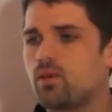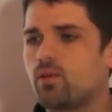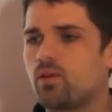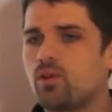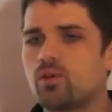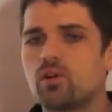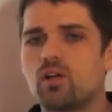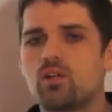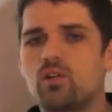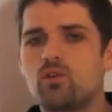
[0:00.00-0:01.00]

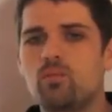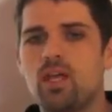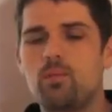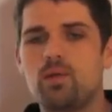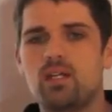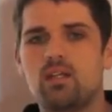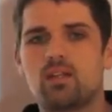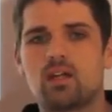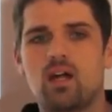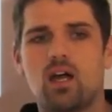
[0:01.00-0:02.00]
You may be
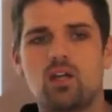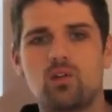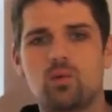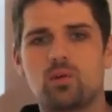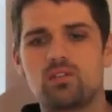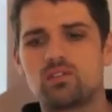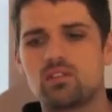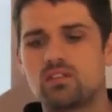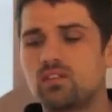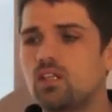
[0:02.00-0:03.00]
the guy who was
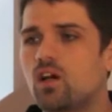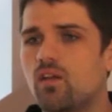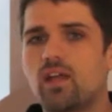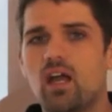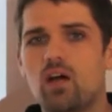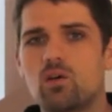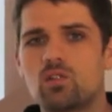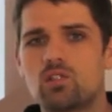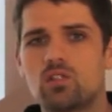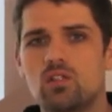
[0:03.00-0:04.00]
sitting on the
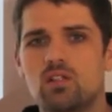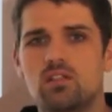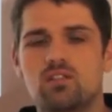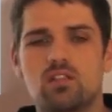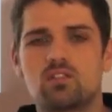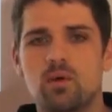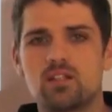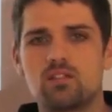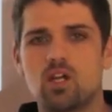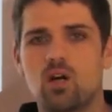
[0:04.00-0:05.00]
couch 6
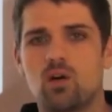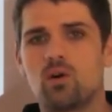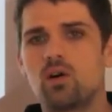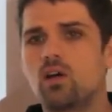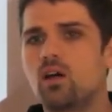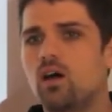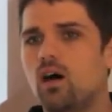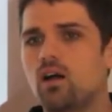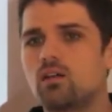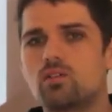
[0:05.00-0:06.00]
months ago
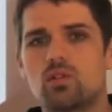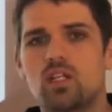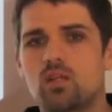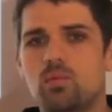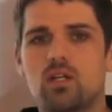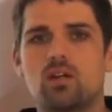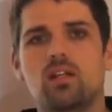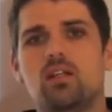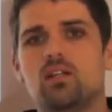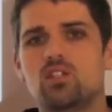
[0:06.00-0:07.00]
drinking beer and
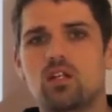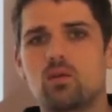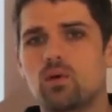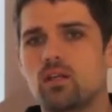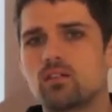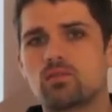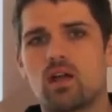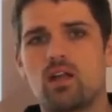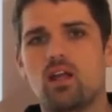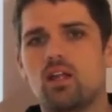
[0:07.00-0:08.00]
eating chicken wings,
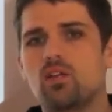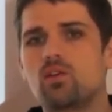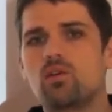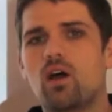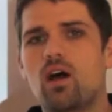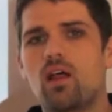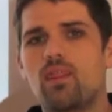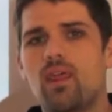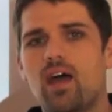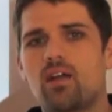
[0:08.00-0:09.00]
right? And you're
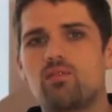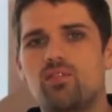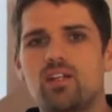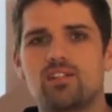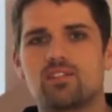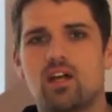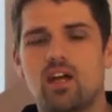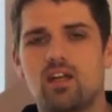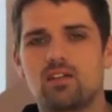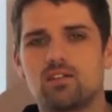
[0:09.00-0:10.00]
not that fitness
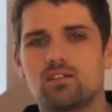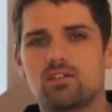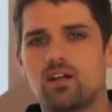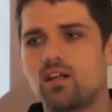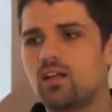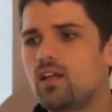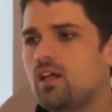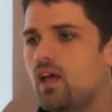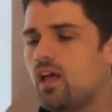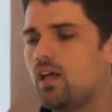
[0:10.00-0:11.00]
guy, right?
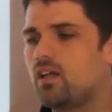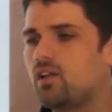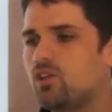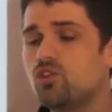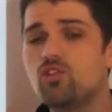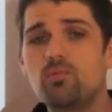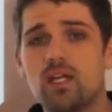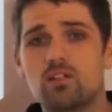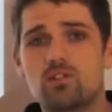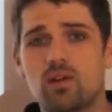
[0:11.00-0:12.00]
And you've
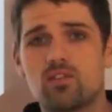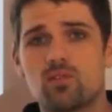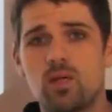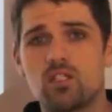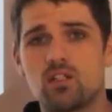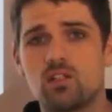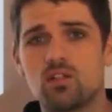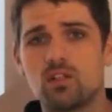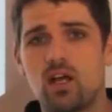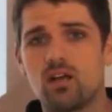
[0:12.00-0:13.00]
made a transformation in
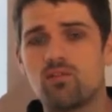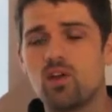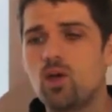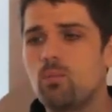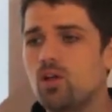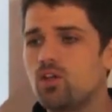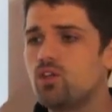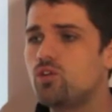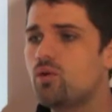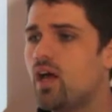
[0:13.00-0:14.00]
your life, but
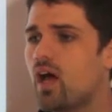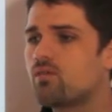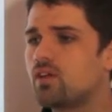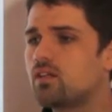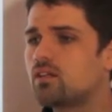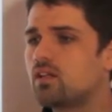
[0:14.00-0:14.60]
you haven't